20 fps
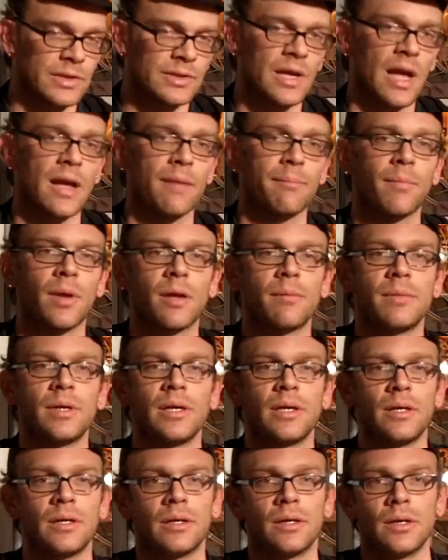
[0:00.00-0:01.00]
designed by
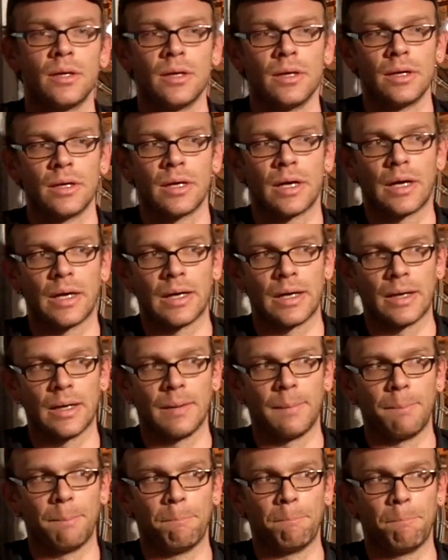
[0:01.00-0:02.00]
me,
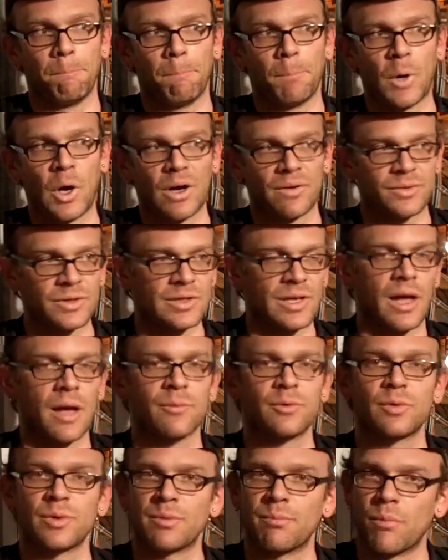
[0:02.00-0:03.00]

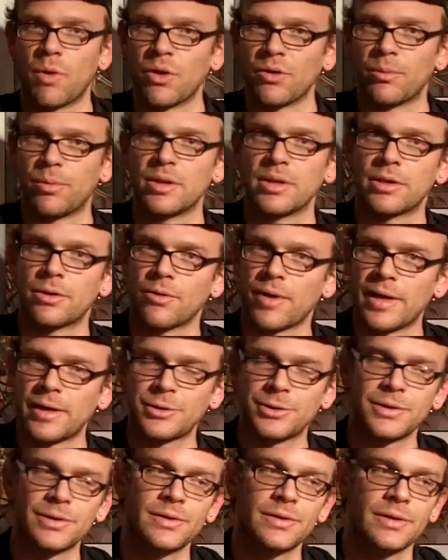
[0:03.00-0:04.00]
oftentimes with multiple
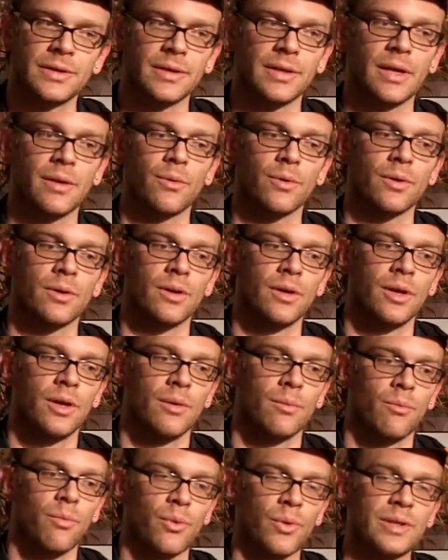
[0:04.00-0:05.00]
iterations, and they were
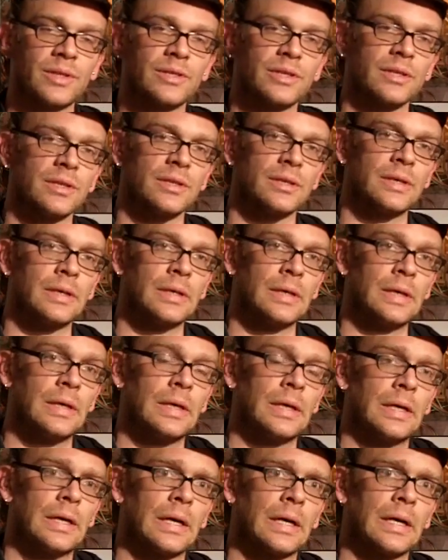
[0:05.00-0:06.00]
printed
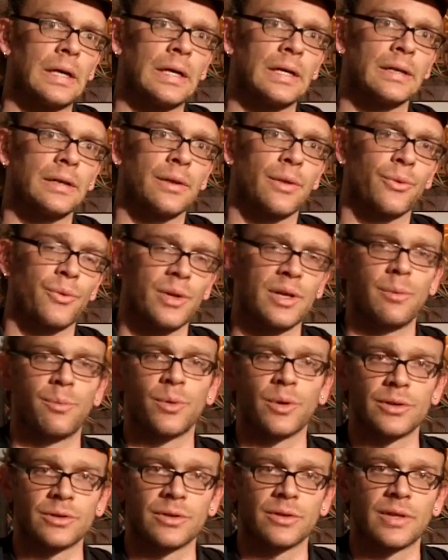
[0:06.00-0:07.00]
on a
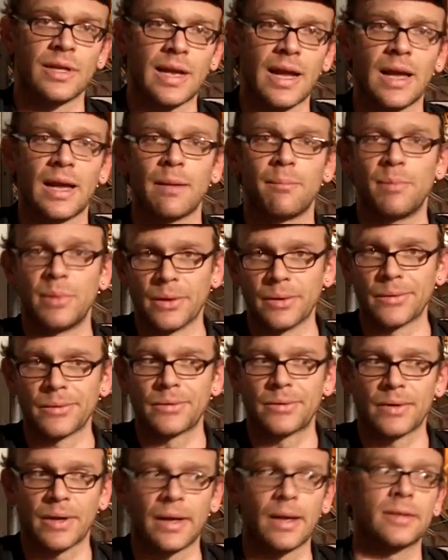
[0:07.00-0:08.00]
3D printer that I
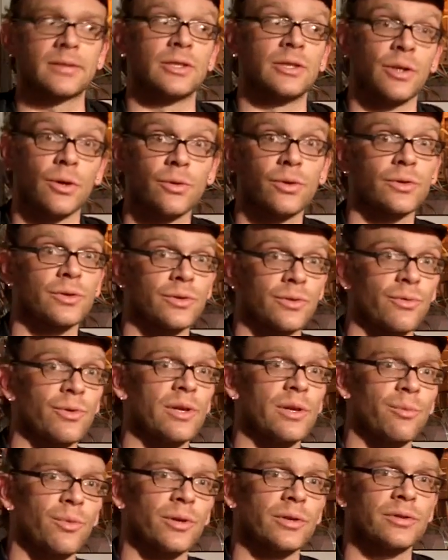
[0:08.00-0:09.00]
built. I got to know those
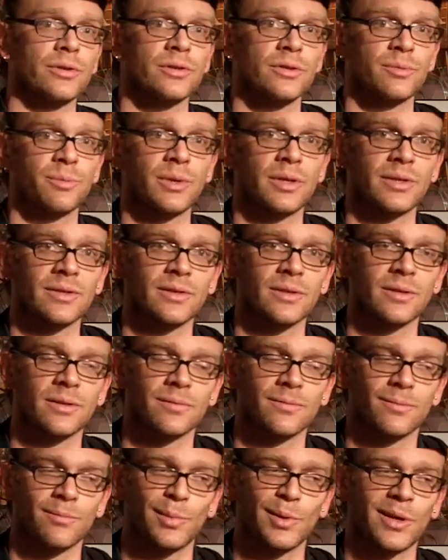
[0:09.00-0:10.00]
3D printers because
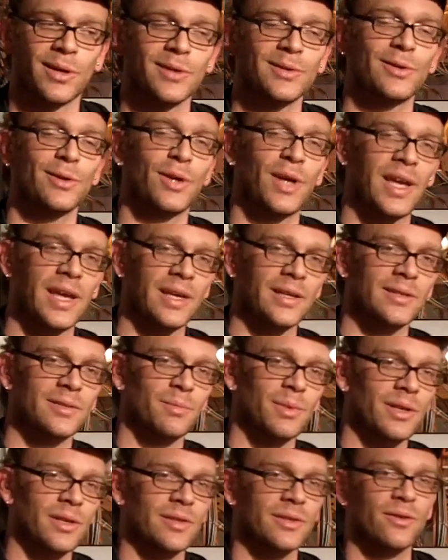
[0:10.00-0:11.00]
they're
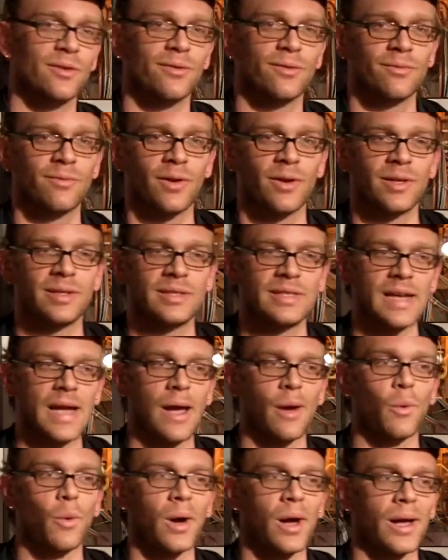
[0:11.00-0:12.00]
kits, because they're very
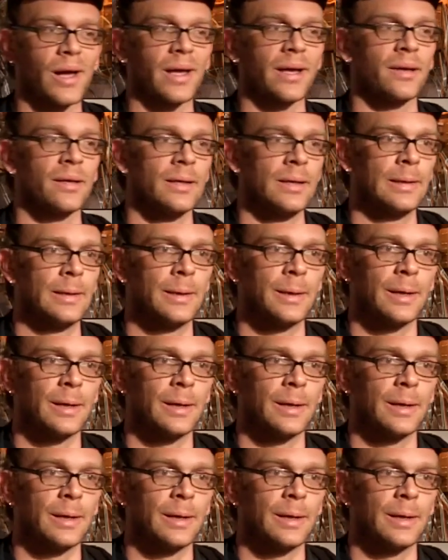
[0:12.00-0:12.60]
DIY,